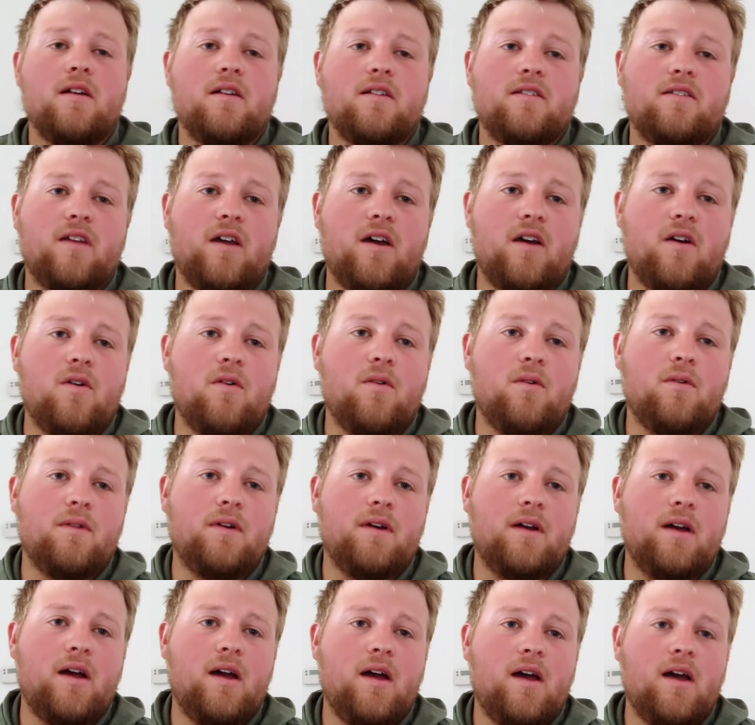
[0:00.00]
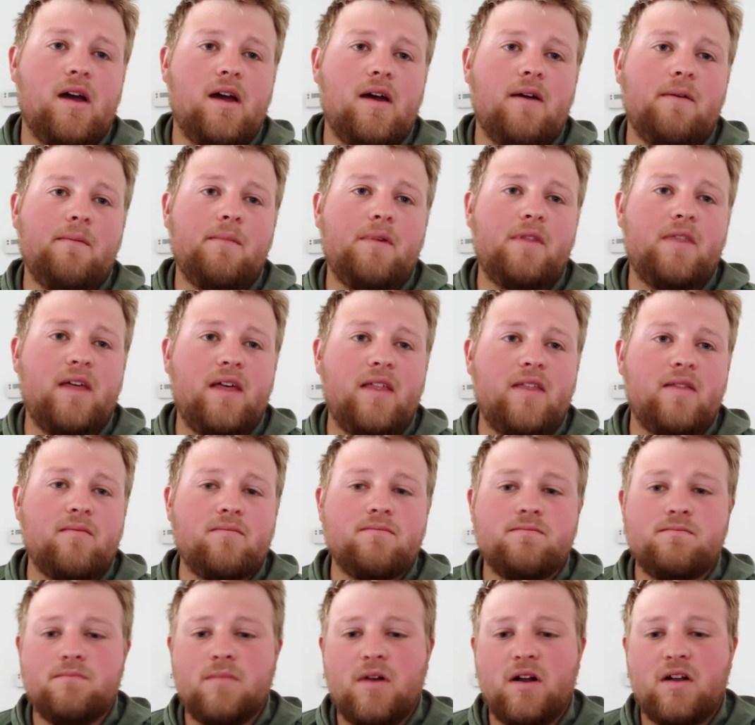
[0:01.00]
So uh, we then
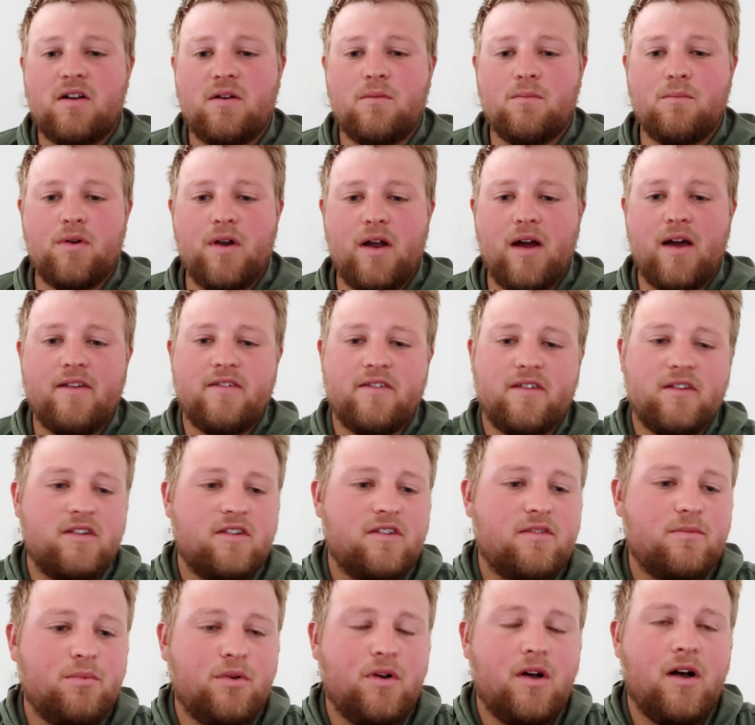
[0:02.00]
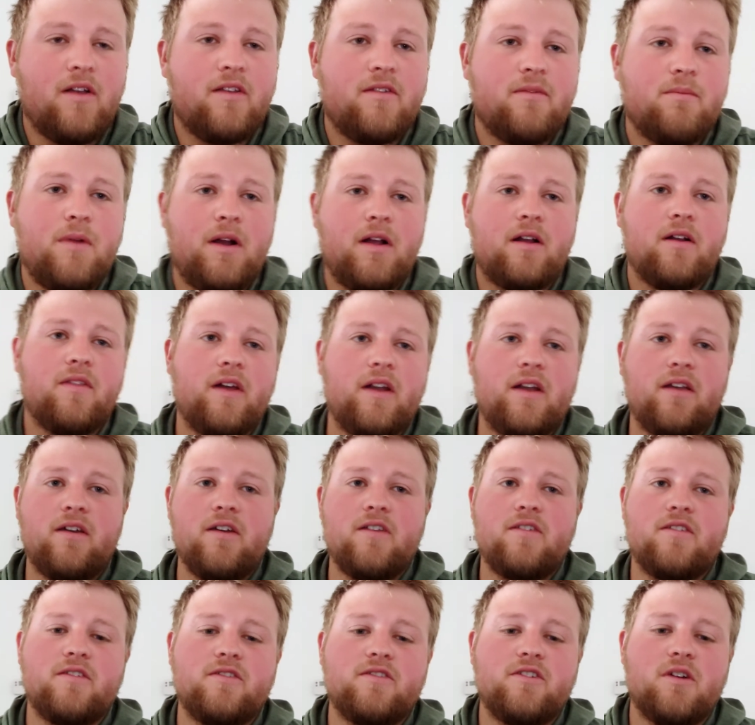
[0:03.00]
back on price on those plots, back on that
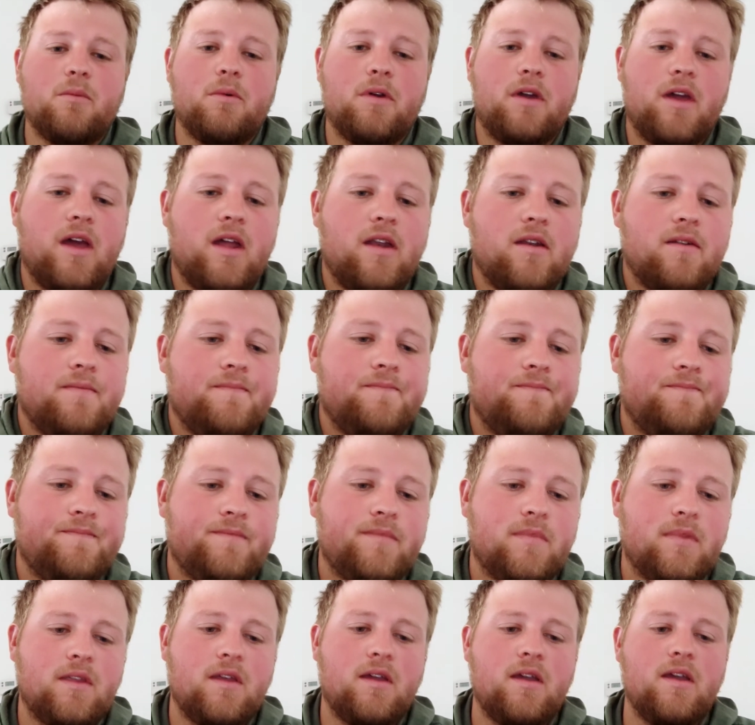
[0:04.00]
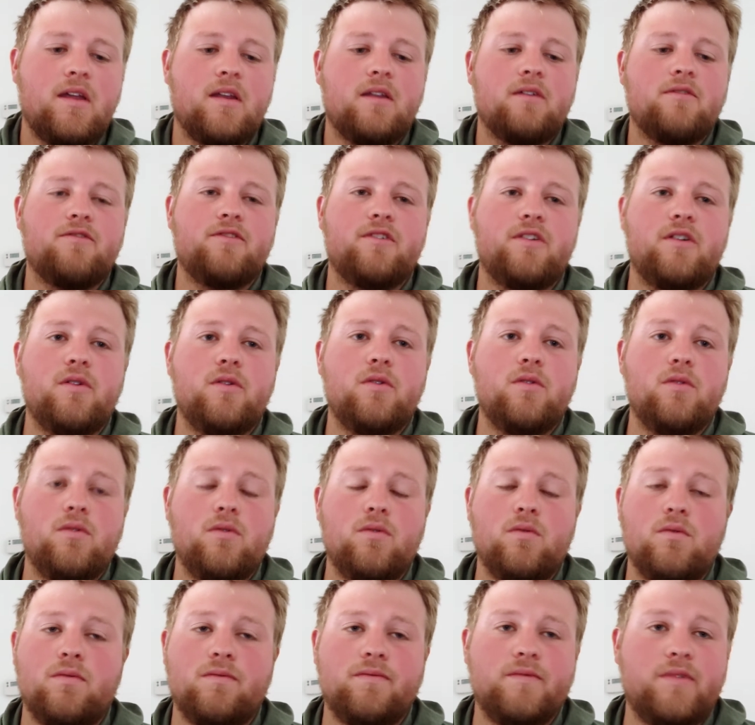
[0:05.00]
Gleason job again in a
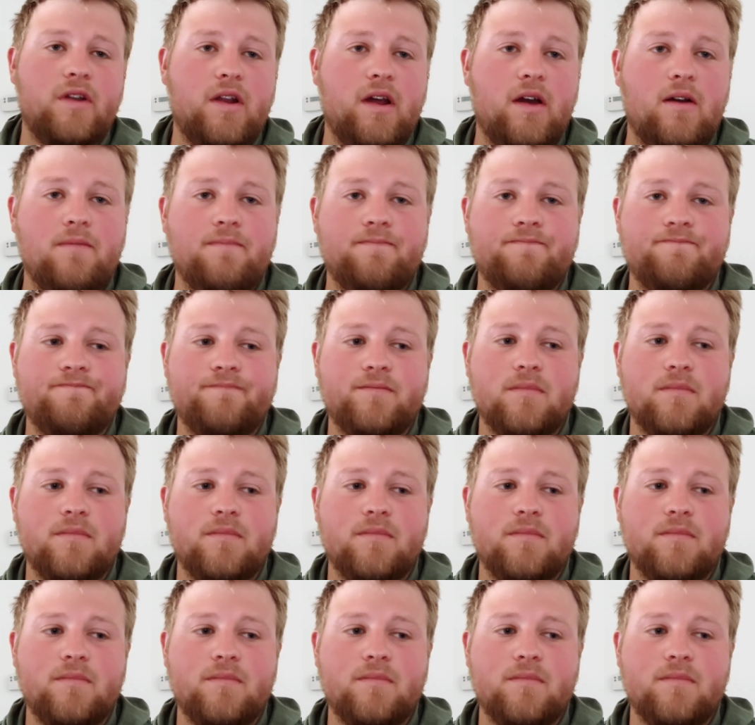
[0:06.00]
few, you know,